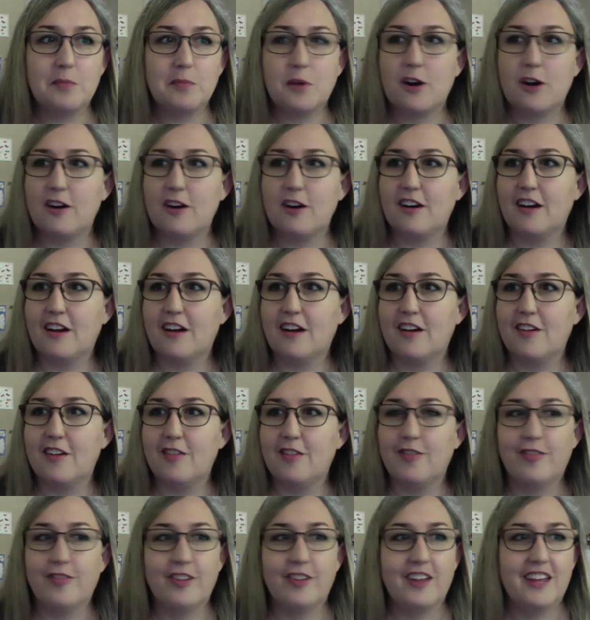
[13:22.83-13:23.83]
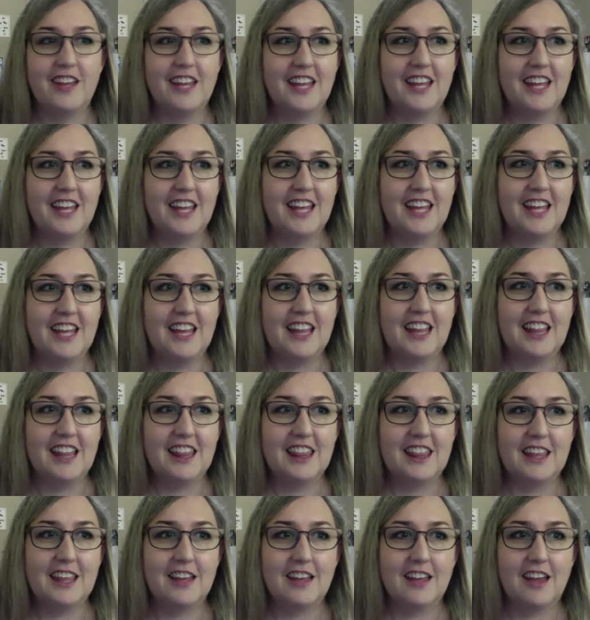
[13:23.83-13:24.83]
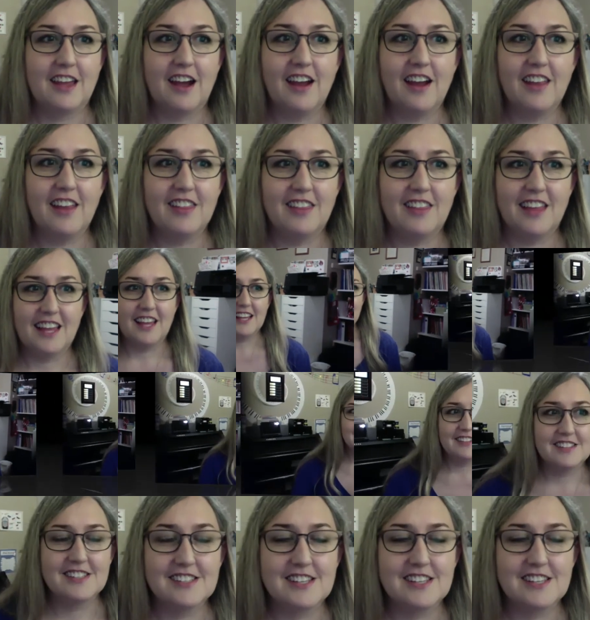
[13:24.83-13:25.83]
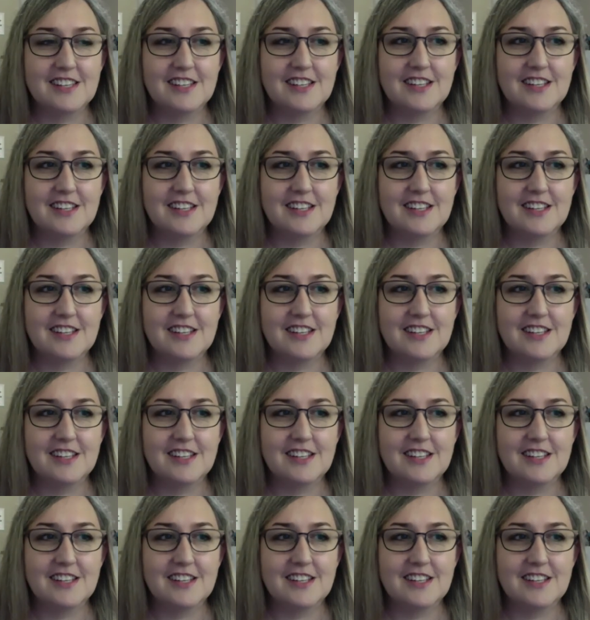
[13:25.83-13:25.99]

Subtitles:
part of the guidelines.